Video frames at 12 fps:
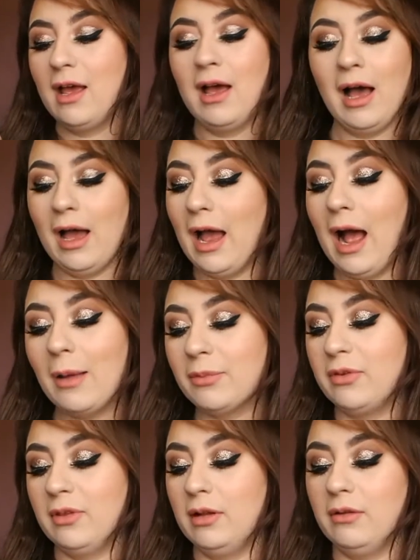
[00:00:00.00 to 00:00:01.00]
I
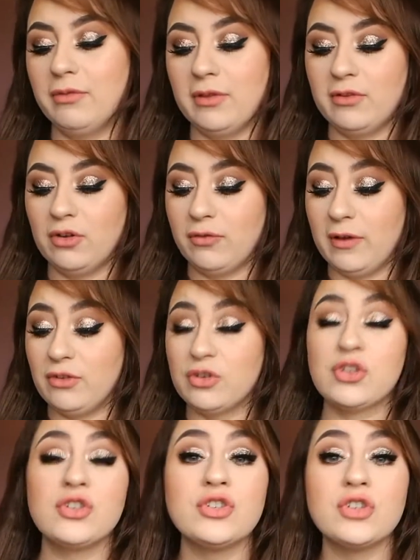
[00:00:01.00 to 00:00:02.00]
absolutely love this stuff. It's
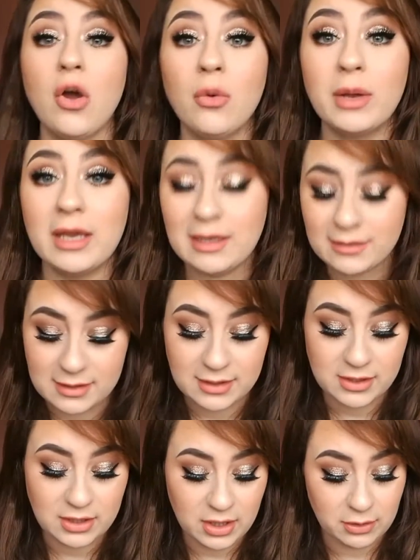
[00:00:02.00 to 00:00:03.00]
just so easy
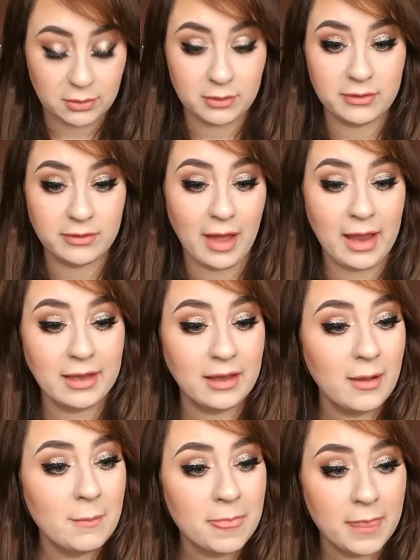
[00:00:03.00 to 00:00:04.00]
to use. Like,
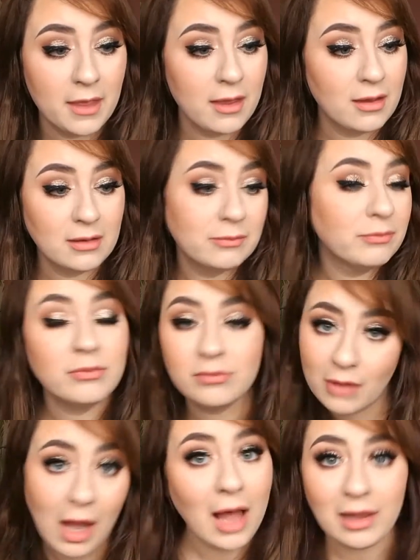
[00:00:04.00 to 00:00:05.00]

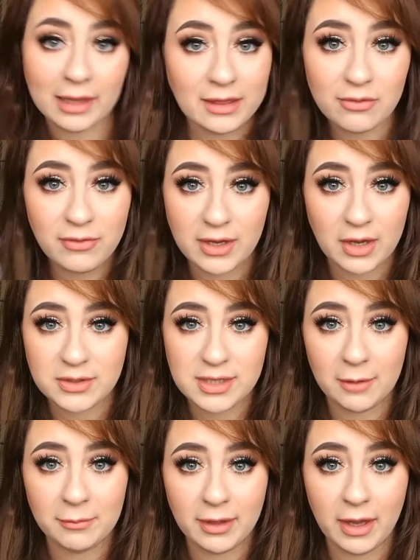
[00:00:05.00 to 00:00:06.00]
I'll link the video
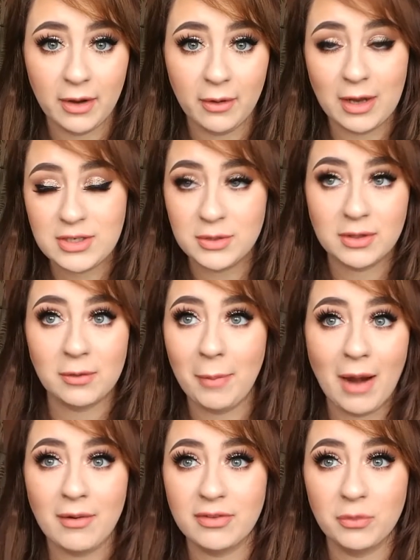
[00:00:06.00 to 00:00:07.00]
down below. I do a
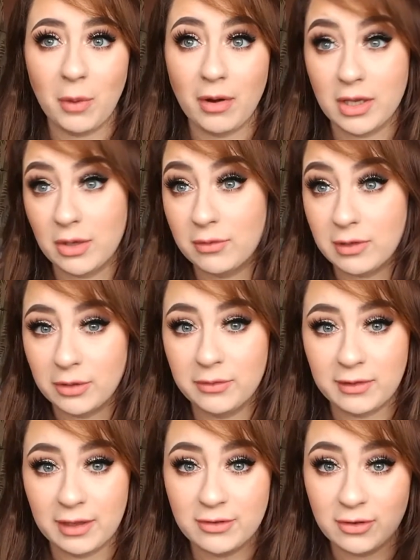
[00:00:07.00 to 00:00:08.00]
comparison where I use loose
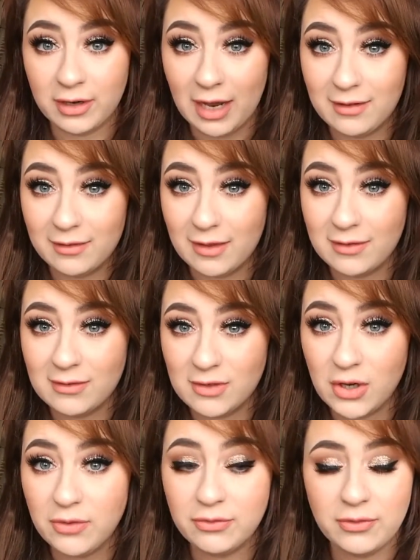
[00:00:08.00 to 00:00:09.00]
glitter against this
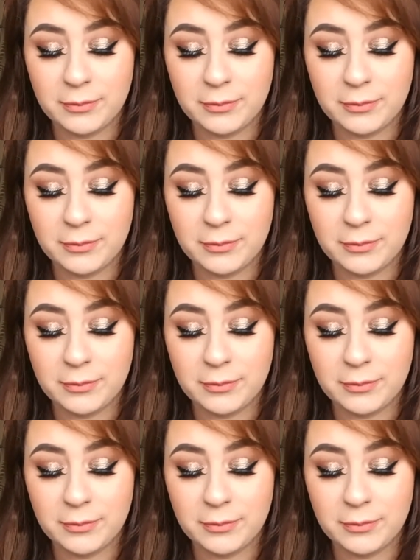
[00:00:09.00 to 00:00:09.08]
stuff.